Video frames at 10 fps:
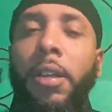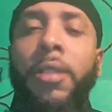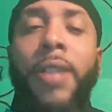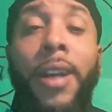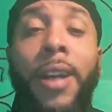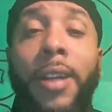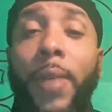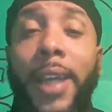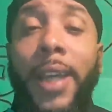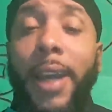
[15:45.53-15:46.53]
Literally,
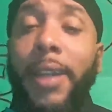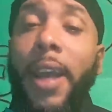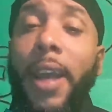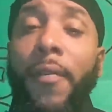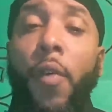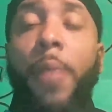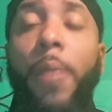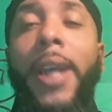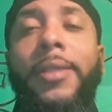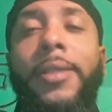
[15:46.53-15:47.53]
we getting
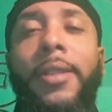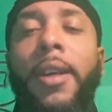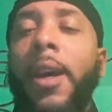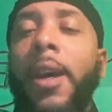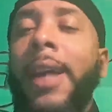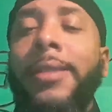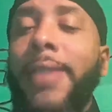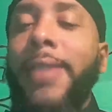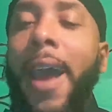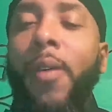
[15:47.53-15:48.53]
information.
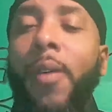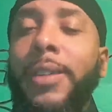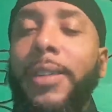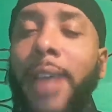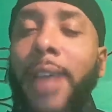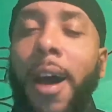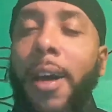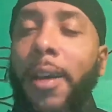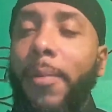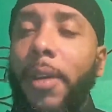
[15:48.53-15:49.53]
Now is the
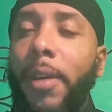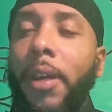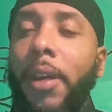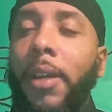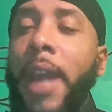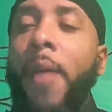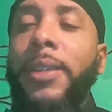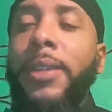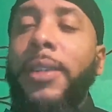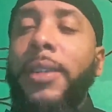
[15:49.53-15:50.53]
time. Now
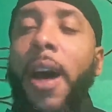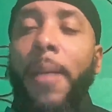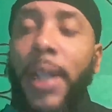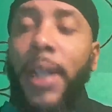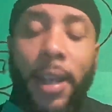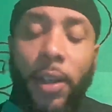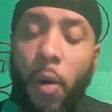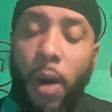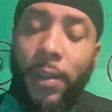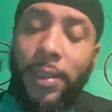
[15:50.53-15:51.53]
is the time. It ain't
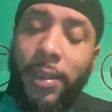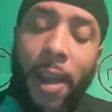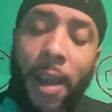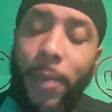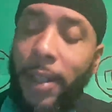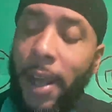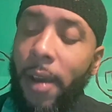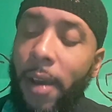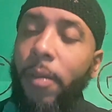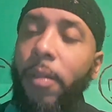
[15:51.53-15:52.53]
no other time but
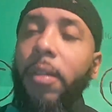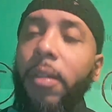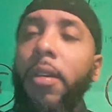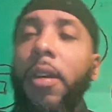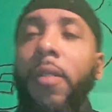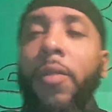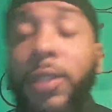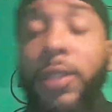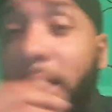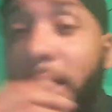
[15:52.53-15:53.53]
now.
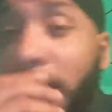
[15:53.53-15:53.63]
Real talk.